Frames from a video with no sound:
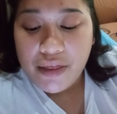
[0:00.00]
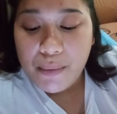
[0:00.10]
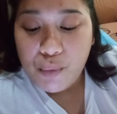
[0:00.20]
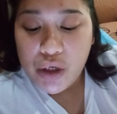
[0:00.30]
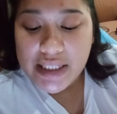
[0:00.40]

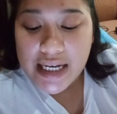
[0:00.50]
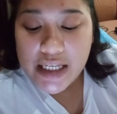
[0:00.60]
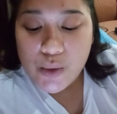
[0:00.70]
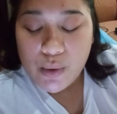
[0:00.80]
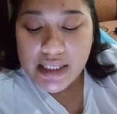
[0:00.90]
The
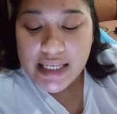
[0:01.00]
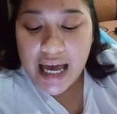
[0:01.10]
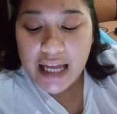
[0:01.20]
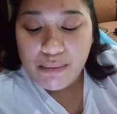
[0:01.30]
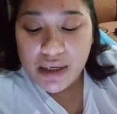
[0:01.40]
pretest was
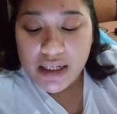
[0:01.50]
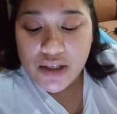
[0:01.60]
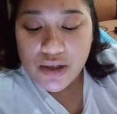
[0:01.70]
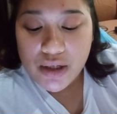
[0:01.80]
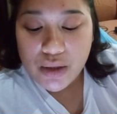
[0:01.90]

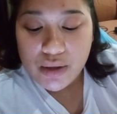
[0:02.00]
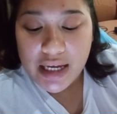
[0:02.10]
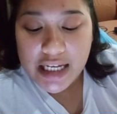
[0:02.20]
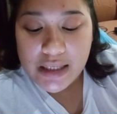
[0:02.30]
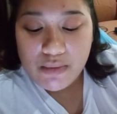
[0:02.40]
administered to
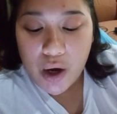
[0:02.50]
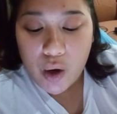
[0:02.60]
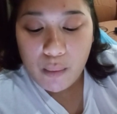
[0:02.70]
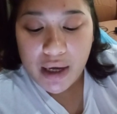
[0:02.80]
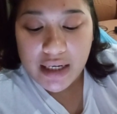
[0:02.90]
the
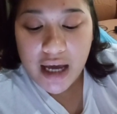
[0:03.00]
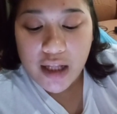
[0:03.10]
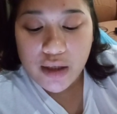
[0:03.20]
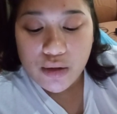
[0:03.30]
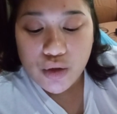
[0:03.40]
experiment
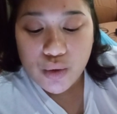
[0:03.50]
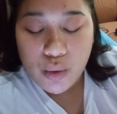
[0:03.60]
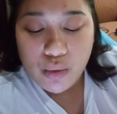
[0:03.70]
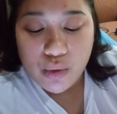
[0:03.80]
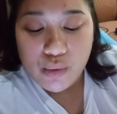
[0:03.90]
and
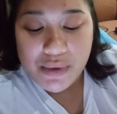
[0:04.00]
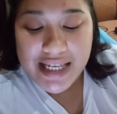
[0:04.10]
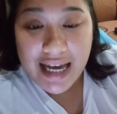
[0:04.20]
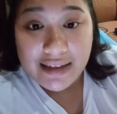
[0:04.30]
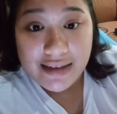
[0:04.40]
control groups
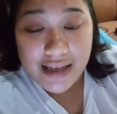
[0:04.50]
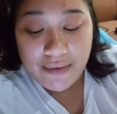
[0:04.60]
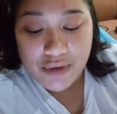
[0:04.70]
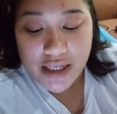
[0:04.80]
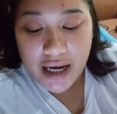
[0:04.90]
at the
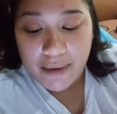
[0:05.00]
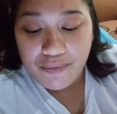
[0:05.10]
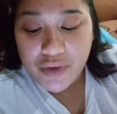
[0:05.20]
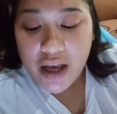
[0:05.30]
same time.